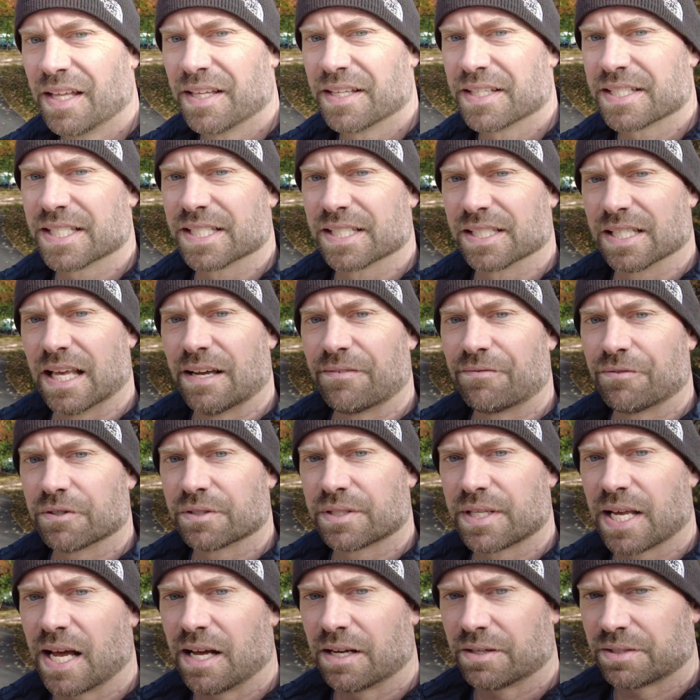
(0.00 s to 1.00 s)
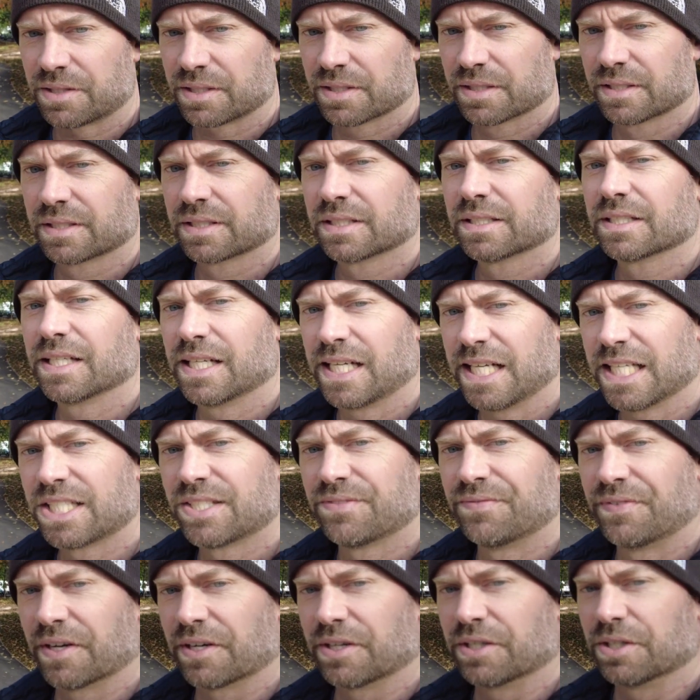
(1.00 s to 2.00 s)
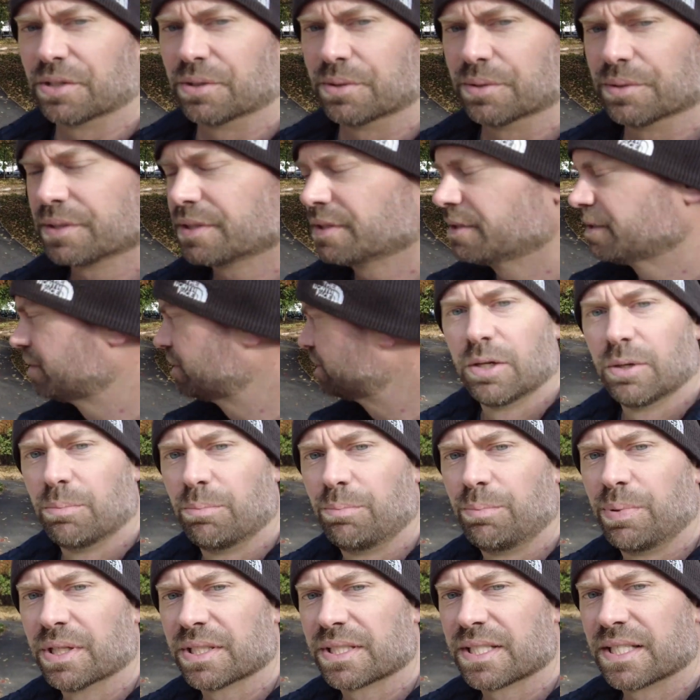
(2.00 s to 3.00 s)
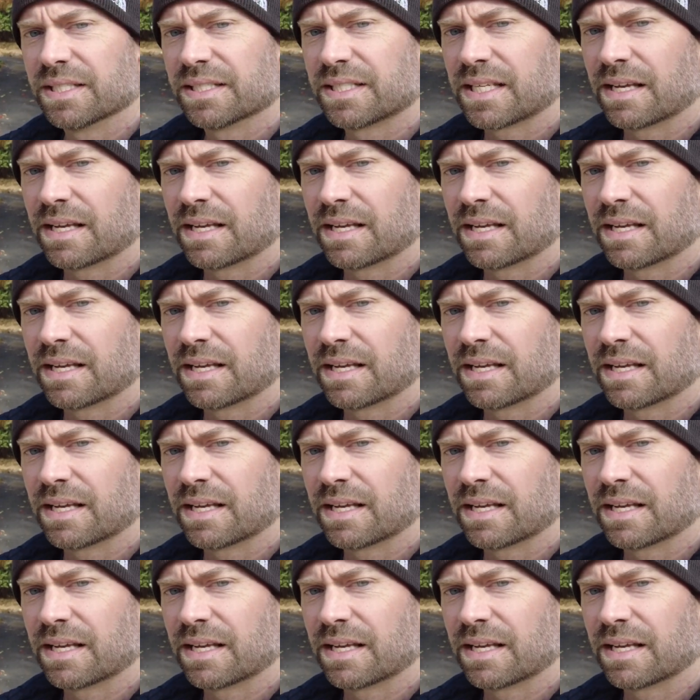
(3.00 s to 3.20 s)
This is Lefferts' house. It's very old, built in